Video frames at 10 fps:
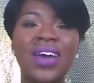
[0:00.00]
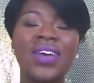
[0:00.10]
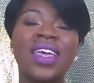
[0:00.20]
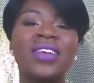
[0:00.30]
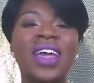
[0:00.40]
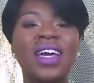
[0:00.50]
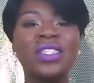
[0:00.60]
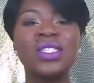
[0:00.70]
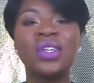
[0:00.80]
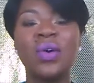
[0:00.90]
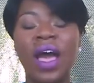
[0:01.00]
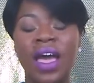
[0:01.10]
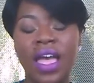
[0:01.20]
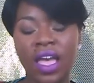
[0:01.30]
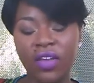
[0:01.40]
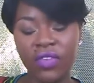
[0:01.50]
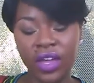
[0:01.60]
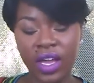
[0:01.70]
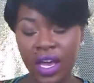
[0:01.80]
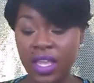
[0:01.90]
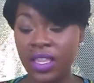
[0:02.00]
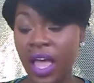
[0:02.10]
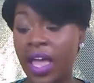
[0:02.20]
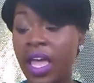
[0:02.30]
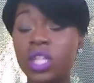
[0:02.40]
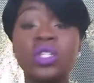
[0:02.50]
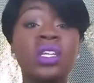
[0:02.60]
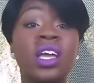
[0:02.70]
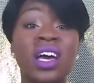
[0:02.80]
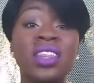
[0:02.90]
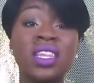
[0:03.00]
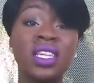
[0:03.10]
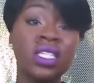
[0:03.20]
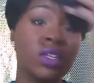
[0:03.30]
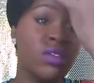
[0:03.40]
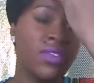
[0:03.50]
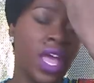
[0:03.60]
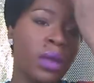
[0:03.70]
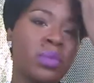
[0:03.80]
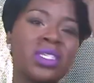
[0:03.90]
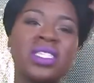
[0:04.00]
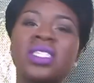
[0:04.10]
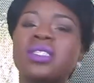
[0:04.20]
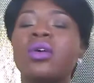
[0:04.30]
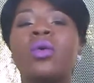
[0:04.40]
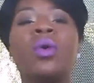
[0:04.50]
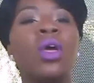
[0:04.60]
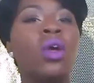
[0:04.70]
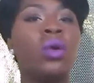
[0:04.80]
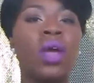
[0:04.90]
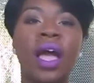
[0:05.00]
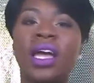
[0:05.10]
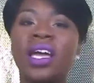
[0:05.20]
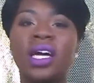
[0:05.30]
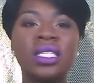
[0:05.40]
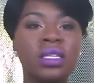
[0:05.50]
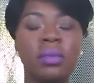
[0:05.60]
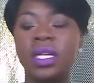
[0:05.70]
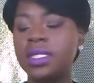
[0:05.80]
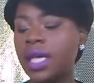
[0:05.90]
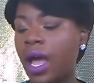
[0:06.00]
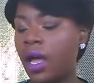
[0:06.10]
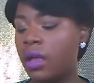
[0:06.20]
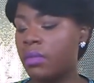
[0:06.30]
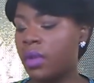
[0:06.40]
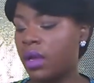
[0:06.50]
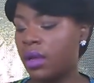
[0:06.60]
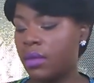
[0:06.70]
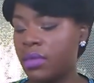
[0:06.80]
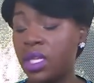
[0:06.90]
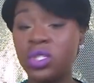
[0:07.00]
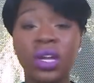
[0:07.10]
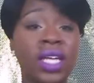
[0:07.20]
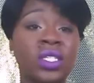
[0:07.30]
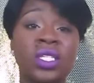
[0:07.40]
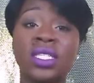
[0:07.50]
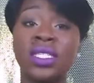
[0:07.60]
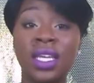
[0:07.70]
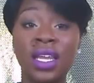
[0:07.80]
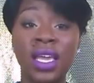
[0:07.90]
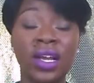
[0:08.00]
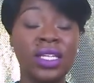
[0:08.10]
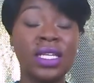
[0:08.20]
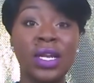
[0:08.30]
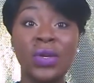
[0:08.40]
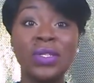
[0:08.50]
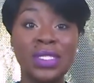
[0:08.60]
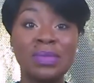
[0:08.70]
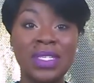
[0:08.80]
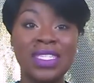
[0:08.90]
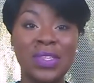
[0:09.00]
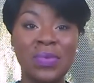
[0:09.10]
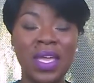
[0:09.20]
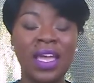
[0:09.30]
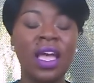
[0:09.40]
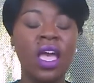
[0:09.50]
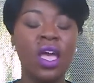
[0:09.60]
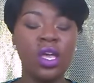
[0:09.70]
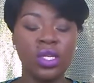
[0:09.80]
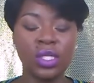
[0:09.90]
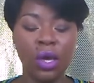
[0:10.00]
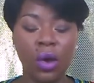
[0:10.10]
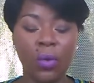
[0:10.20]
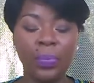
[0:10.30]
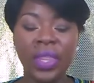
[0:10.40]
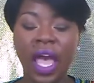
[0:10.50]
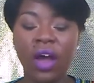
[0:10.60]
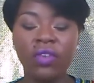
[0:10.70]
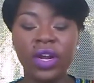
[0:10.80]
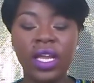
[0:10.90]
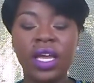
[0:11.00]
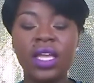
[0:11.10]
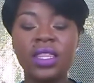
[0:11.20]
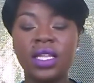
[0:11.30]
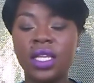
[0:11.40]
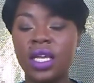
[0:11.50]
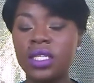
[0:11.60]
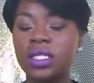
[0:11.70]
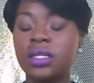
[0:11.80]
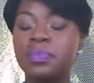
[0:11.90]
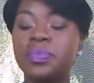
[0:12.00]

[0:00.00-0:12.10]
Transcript: Okay, you guys, so I actually cut the lace off camera just so I can cut some of the time that you guys are just sitting here, because I know you just want to see the wig. So I already cut the lace.